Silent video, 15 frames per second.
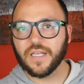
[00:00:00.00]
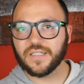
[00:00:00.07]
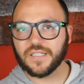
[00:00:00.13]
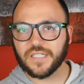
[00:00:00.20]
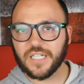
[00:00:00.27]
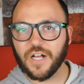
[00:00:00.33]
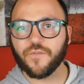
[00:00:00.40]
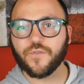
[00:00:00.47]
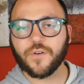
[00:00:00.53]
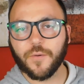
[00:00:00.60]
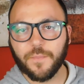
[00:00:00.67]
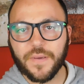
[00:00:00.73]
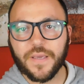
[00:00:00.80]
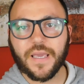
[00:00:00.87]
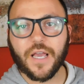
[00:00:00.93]
itself
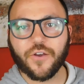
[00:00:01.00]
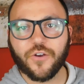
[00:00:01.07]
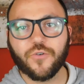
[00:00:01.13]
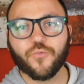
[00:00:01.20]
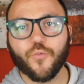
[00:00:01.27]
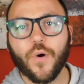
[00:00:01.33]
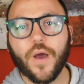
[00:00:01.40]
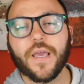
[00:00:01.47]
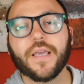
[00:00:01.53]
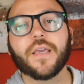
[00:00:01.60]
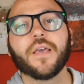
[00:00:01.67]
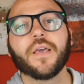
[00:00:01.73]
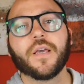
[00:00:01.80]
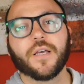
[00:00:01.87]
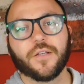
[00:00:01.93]
could be a good way
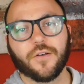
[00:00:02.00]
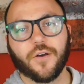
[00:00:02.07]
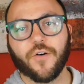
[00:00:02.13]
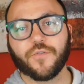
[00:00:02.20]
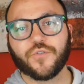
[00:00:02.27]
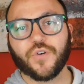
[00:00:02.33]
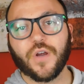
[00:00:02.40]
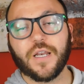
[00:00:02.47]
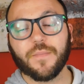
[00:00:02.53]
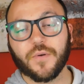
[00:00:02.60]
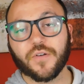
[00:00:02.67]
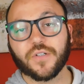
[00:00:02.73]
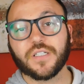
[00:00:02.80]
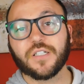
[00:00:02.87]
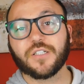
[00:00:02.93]
of training,
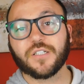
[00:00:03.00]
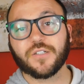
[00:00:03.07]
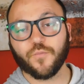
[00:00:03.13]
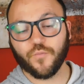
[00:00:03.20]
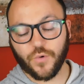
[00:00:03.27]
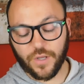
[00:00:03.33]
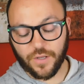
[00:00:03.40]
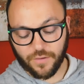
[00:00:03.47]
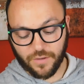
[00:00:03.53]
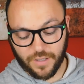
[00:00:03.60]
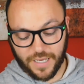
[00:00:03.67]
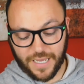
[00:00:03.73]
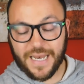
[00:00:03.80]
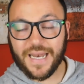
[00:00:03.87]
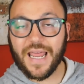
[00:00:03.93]
because this will
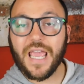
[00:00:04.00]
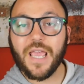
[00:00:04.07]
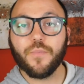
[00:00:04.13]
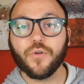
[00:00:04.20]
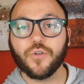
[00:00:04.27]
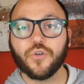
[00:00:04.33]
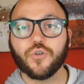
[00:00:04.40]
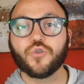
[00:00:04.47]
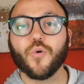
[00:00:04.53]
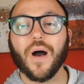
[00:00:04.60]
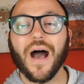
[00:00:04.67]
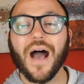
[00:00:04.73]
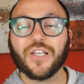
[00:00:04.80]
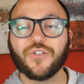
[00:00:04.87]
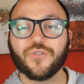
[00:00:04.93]
enable you to
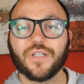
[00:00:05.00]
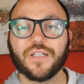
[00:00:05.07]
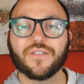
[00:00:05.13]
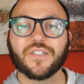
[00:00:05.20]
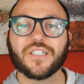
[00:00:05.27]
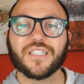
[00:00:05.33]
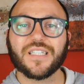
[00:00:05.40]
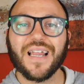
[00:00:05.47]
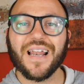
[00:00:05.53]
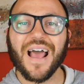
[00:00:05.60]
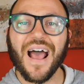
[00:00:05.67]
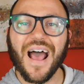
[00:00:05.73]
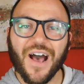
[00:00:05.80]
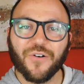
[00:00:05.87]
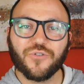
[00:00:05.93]
actually understand
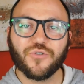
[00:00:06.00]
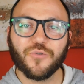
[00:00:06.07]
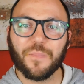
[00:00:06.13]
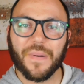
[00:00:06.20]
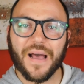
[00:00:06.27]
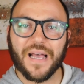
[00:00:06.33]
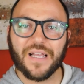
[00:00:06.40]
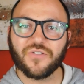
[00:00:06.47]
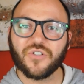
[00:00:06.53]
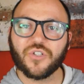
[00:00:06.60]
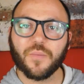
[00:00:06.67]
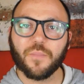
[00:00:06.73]
how to punch